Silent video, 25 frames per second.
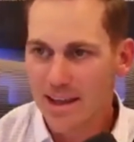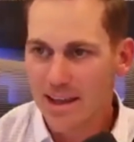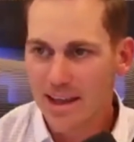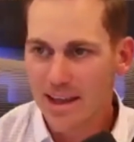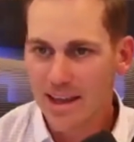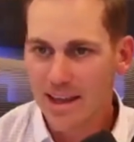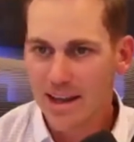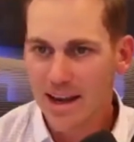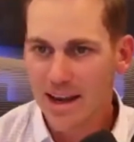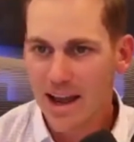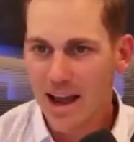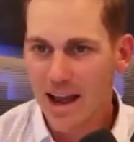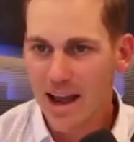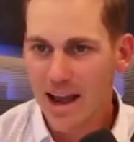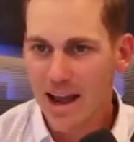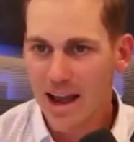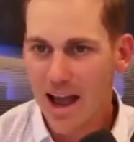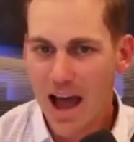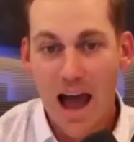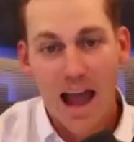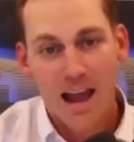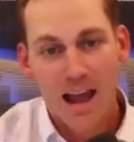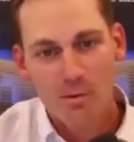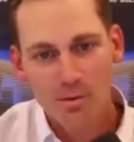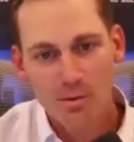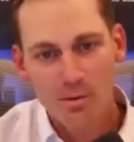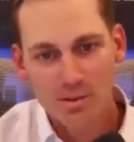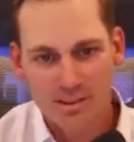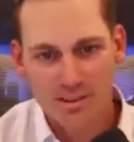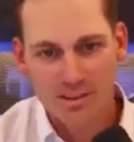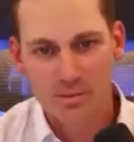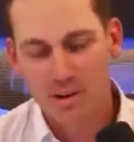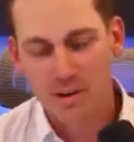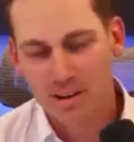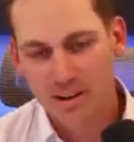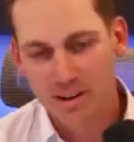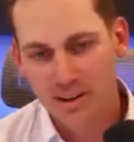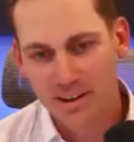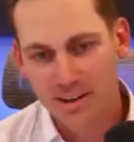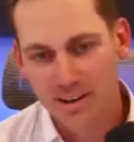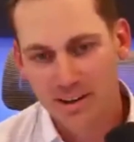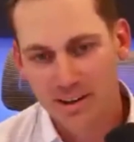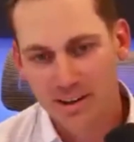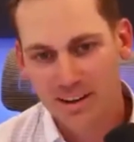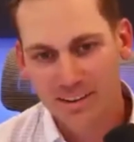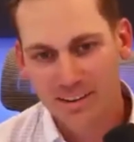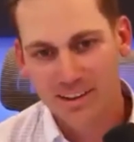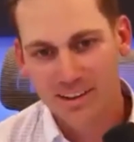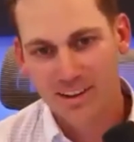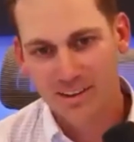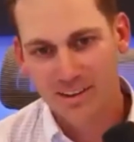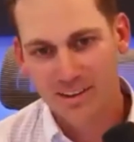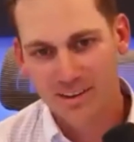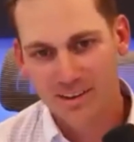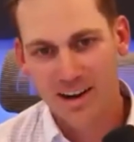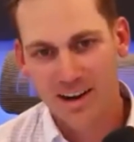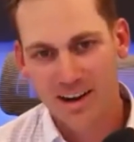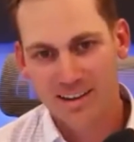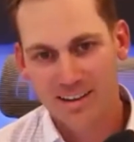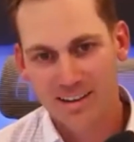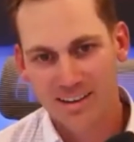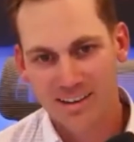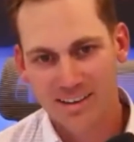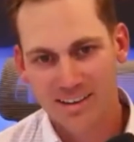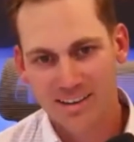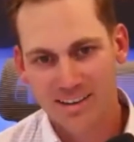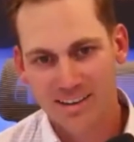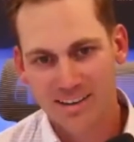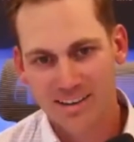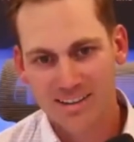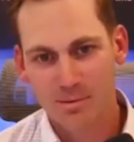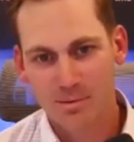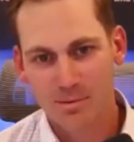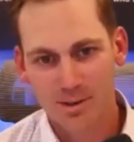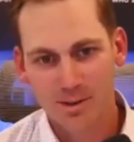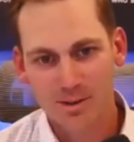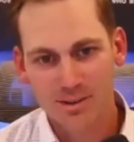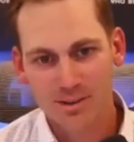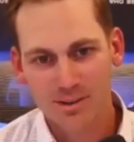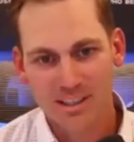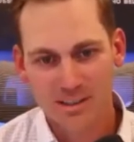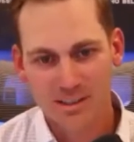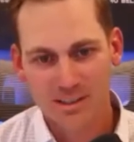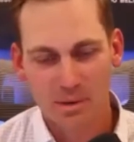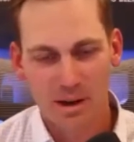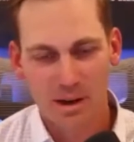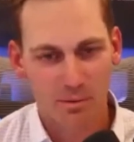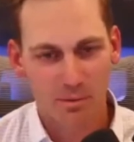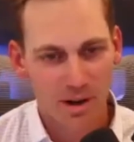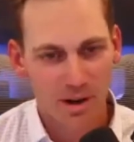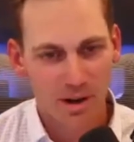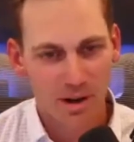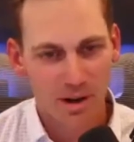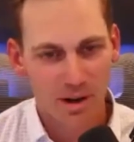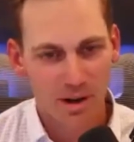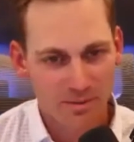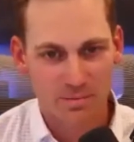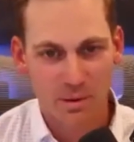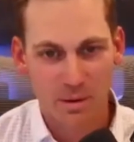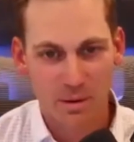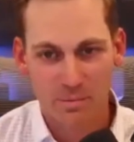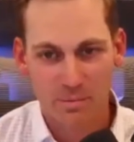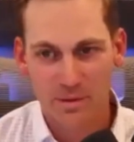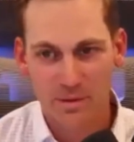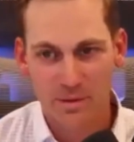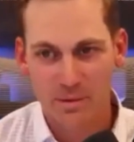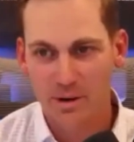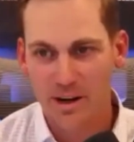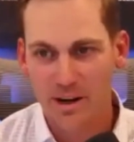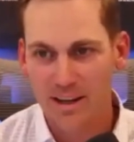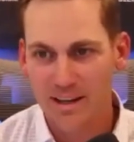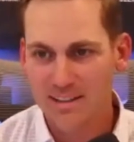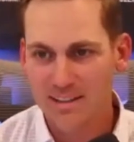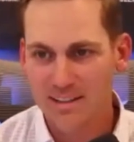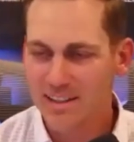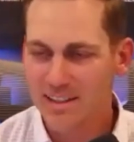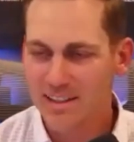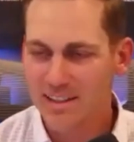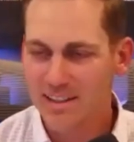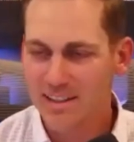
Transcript: And I was the one on the other end of the table. Usually it's my wife that's pumping the brakes.